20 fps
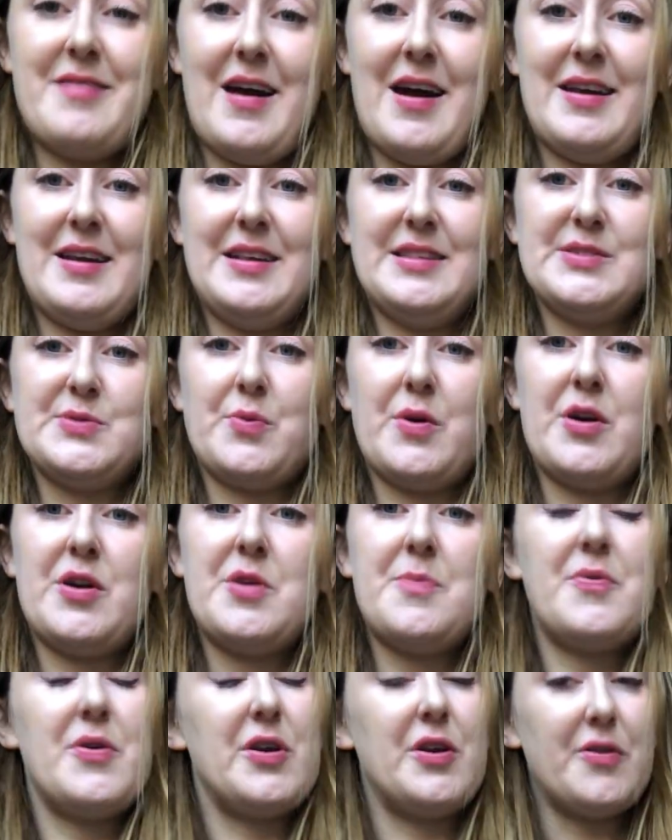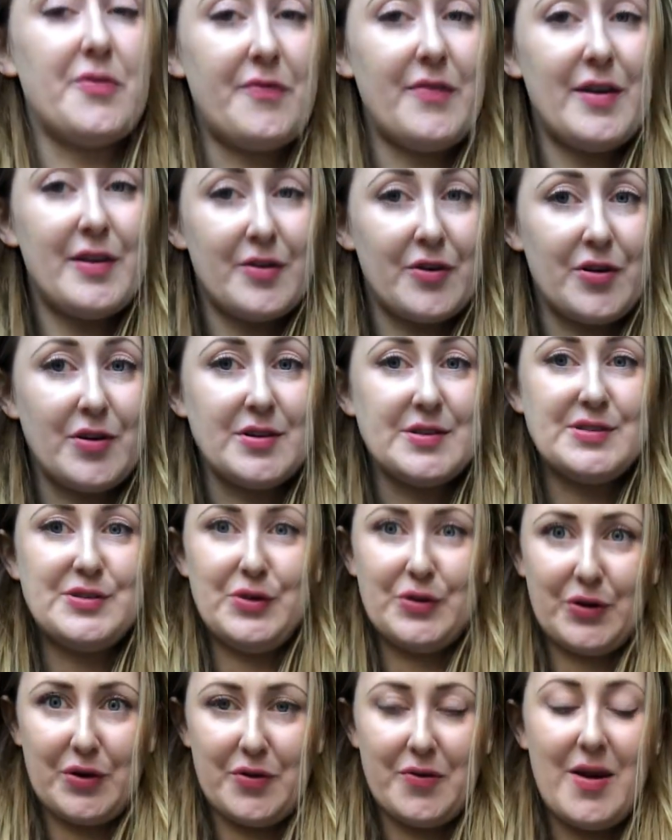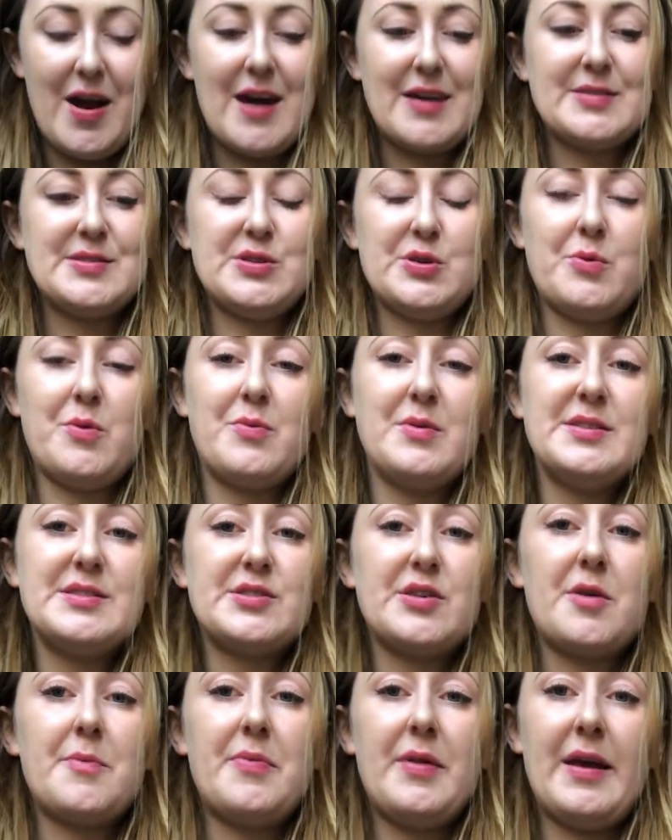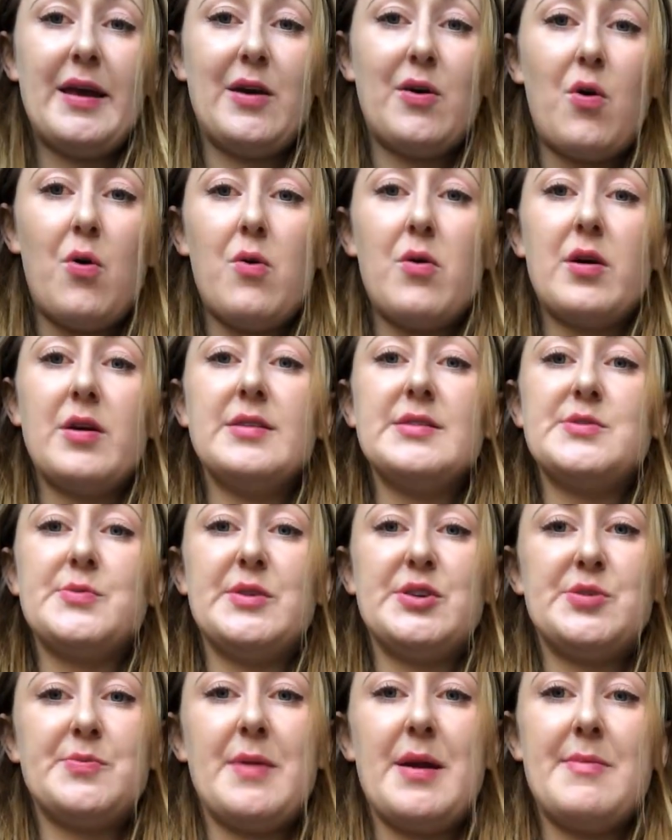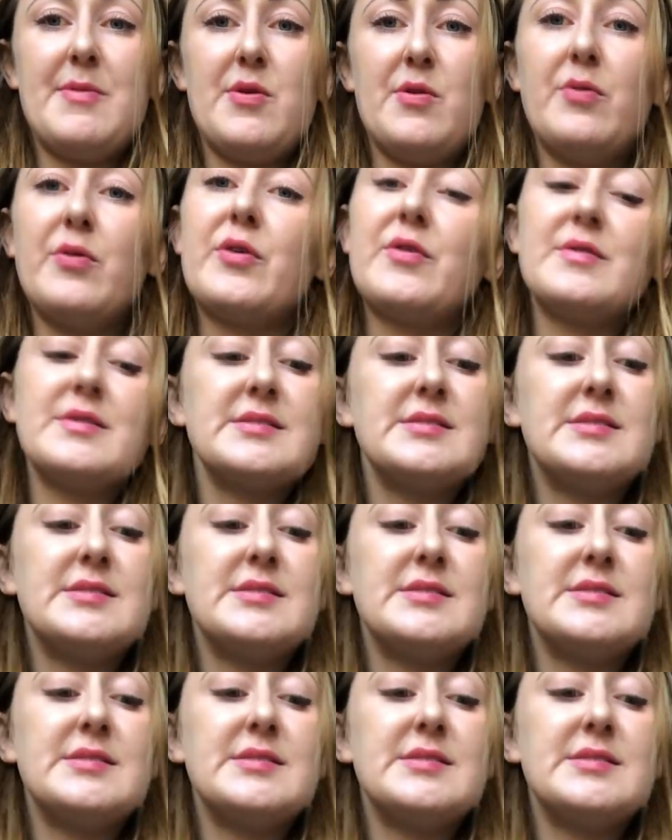that it's where you put your fingers, you're correct. So when we start playing chords, which maybe you learned the